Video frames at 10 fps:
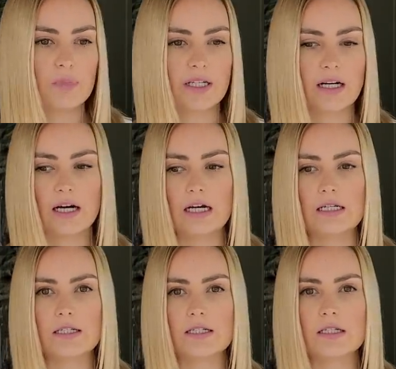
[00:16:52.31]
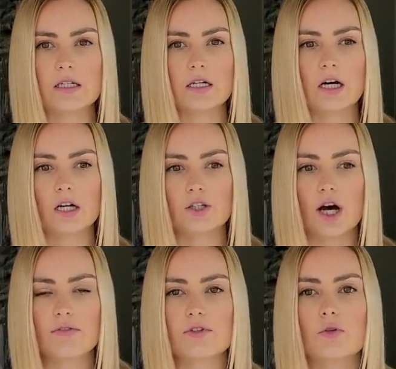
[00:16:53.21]
because a
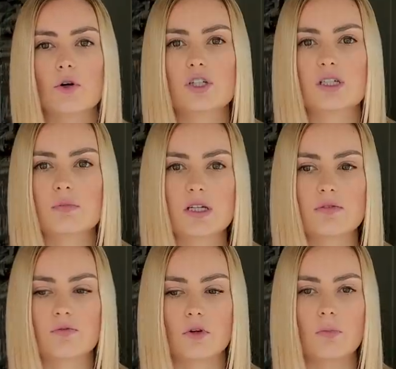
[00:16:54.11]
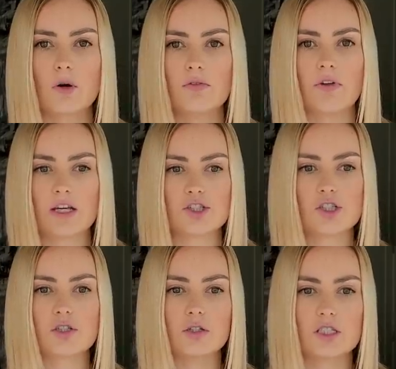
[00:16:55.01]
lot of you look to me for
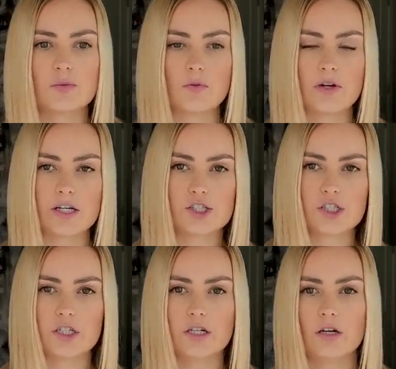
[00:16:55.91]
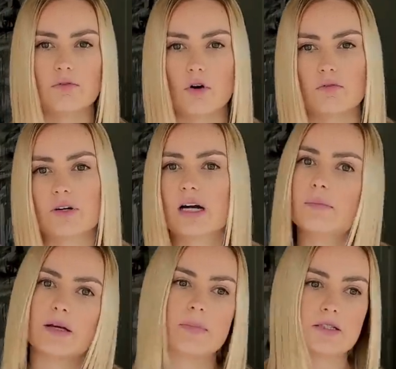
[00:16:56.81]
motivation or inspiration of
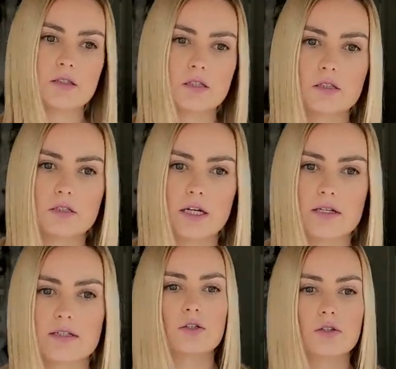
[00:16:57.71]
overcoming mental illness,